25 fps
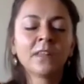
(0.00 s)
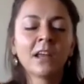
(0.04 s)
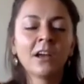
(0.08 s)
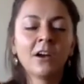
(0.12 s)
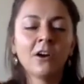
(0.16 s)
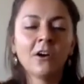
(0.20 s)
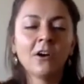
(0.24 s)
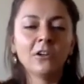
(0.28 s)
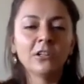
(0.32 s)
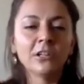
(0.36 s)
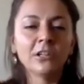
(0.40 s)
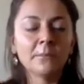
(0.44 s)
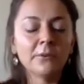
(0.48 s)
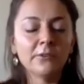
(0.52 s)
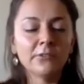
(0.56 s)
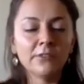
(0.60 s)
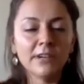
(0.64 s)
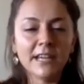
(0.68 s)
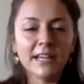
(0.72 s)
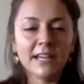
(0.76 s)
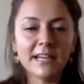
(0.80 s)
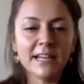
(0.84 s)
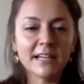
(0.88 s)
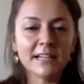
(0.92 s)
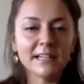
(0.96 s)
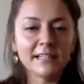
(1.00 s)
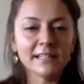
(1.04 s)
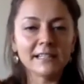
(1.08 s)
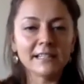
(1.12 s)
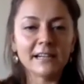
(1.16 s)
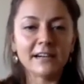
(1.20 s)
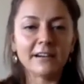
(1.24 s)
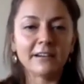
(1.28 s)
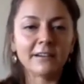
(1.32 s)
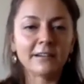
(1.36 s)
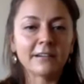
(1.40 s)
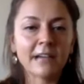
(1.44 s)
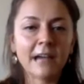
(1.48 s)
All the meridians
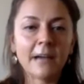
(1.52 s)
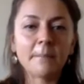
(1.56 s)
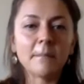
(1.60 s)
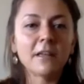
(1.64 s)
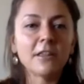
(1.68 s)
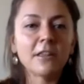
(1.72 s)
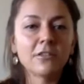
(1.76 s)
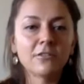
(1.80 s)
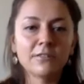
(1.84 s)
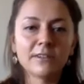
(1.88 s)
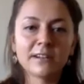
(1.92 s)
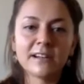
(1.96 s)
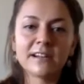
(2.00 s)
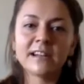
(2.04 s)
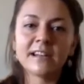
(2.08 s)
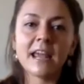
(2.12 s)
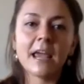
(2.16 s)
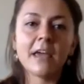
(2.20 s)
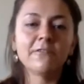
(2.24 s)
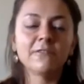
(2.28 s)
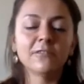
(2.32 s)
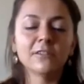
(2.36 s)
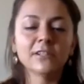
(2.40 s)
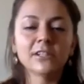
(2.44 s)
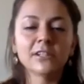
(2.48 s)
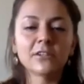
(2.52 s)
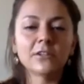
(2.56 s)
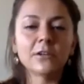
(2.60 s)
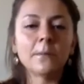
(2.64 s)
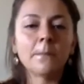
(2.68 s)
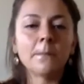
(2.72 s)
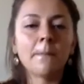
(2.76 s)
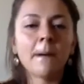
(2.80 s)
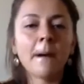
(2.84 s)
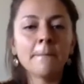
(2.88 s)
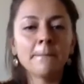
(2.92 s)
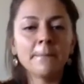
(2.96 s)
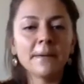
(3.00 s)
are coming through the navel, so you're
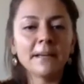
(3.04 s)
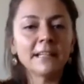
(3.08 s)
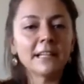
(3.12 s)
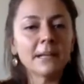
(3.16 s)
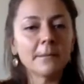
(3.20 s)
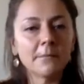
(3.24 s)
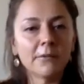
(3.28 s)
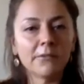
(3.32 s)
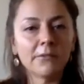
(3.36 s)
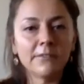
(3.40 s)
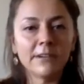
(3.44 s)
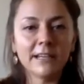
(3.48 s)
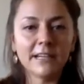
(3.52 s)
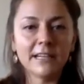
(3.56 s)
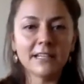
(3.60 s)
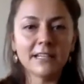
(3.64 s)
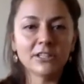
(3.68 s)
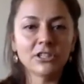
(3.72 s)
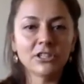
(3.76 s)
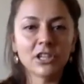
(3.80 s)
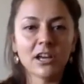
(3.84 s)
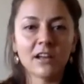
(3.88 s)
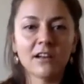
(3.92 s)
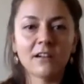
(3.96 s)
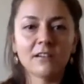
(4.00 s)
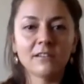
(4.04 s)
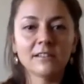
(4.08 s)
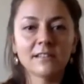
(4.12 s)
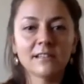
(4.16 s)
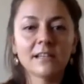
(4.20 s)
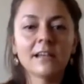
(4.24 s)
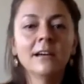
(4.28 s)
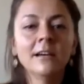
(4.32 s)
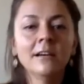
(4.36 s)
pumping the meridian channels.